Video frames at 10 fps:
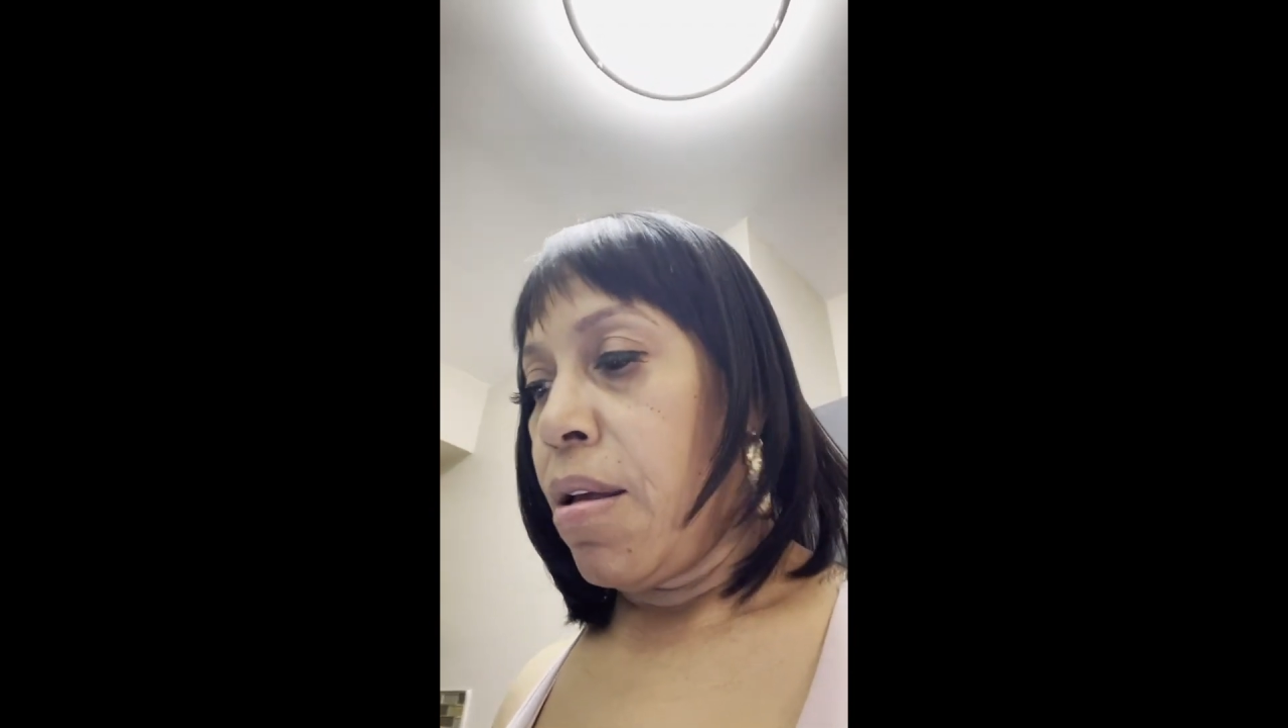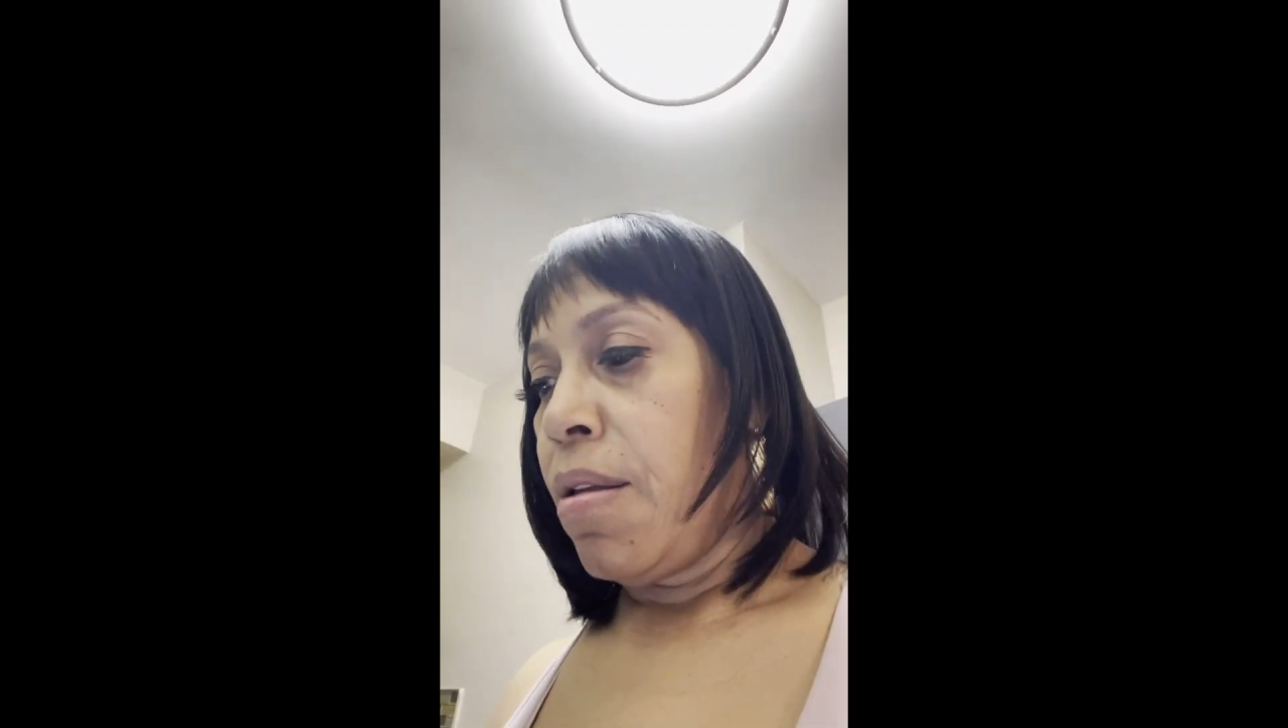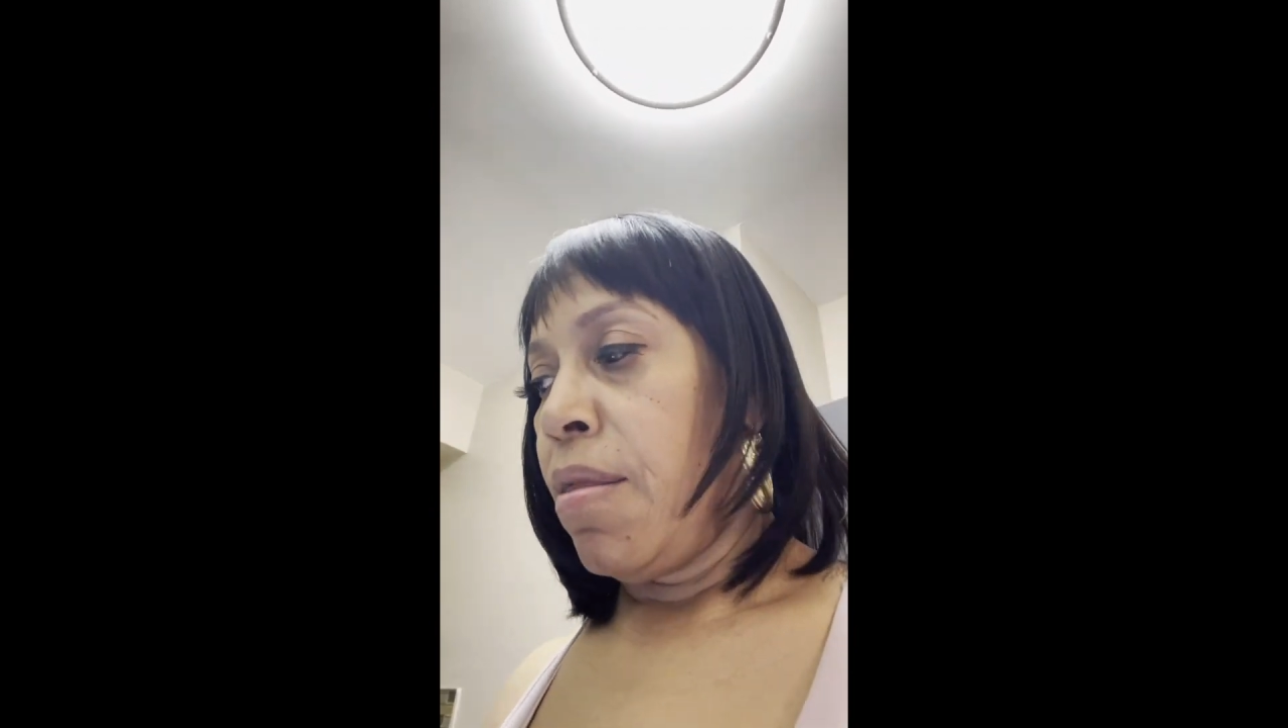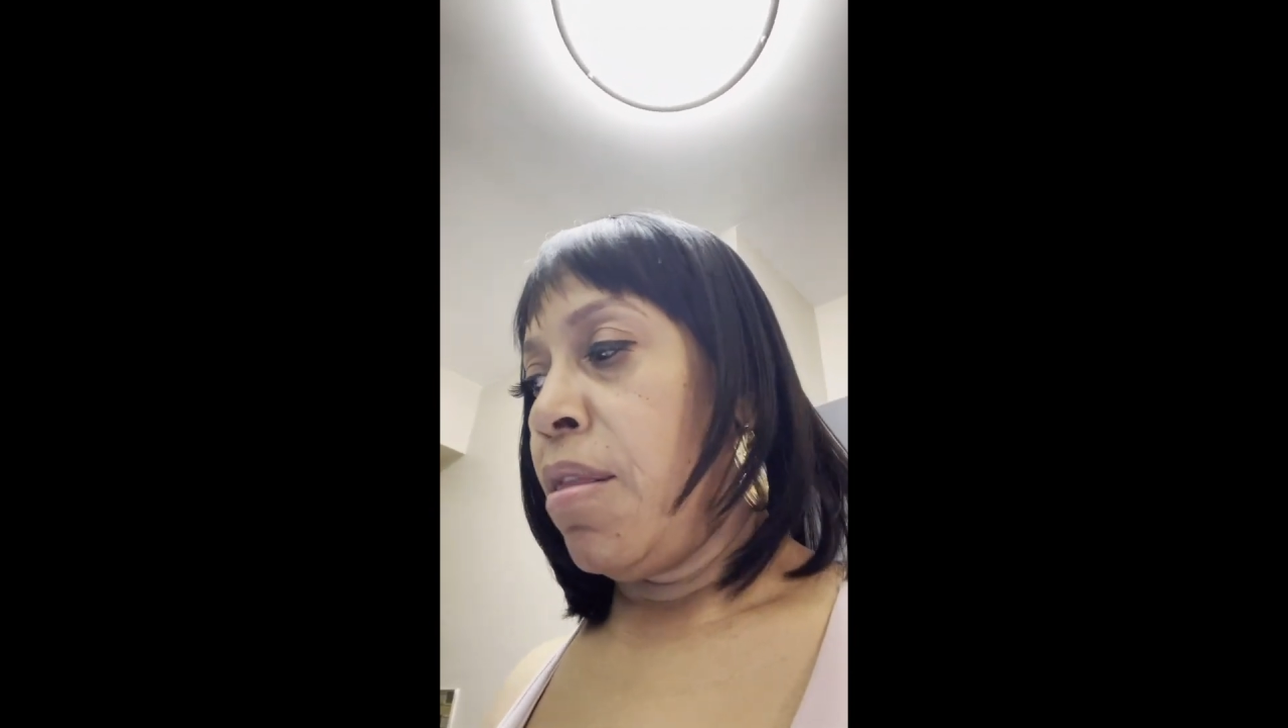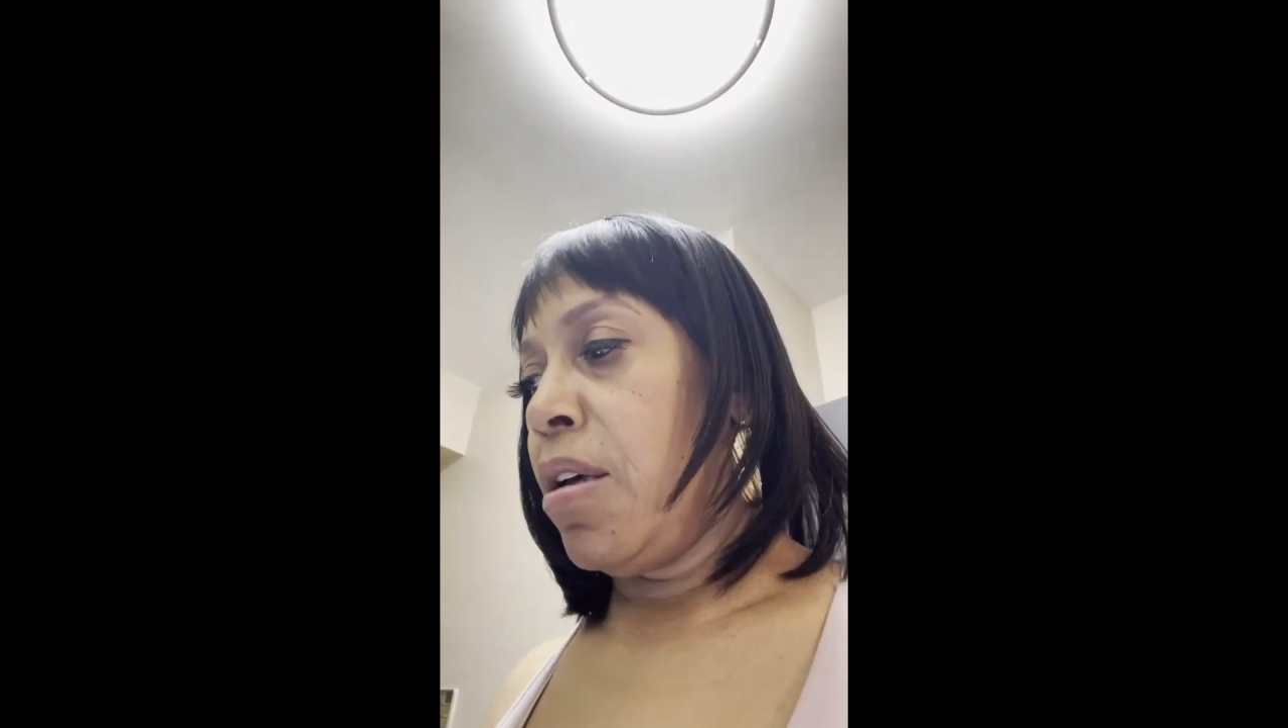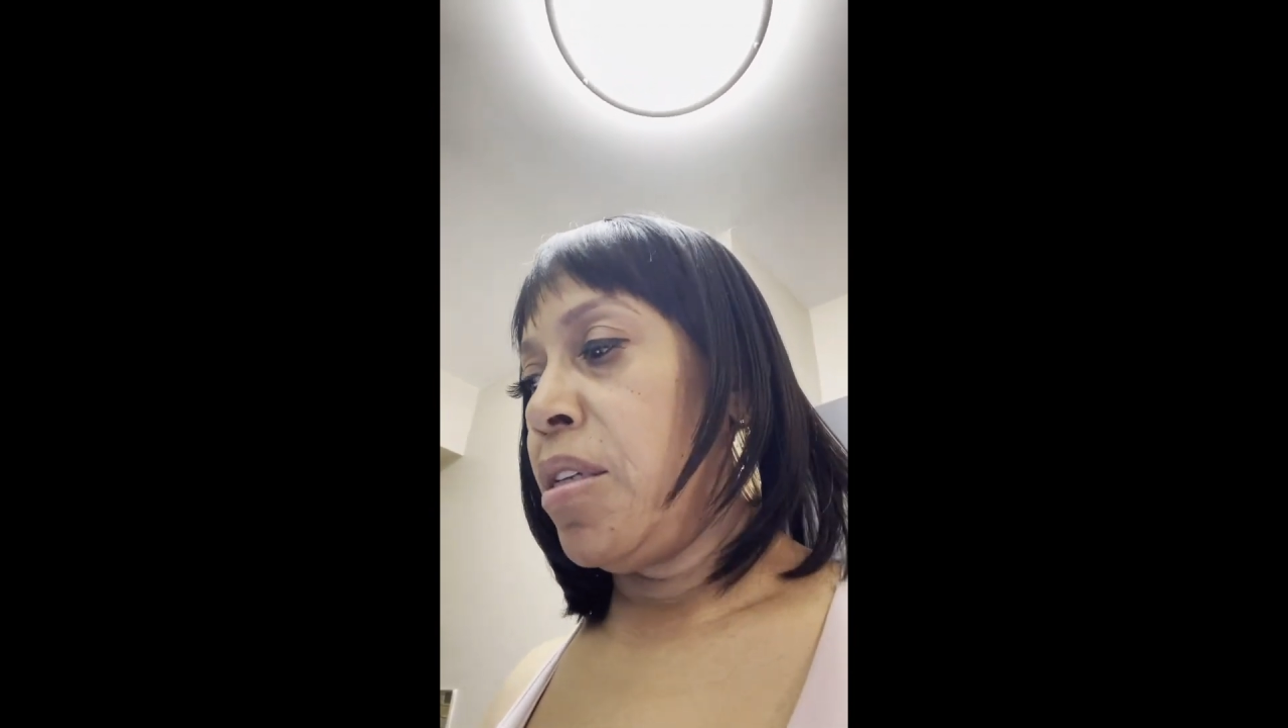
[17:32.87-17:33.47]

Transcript: the